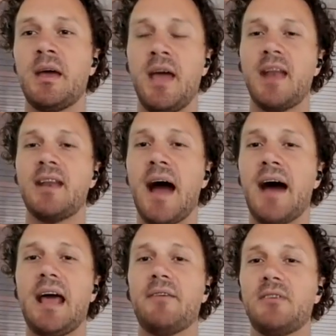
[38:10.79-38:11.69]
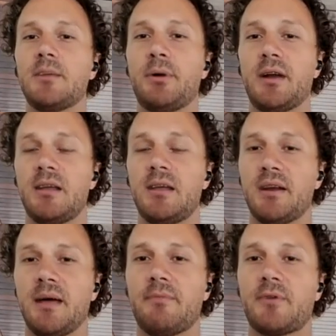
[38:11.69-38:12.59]
and not having to put any
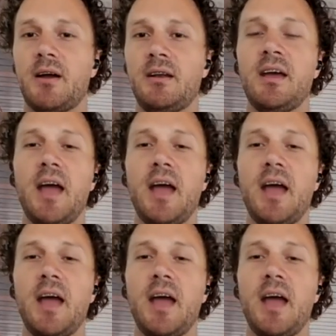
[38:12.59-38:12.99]
money up front.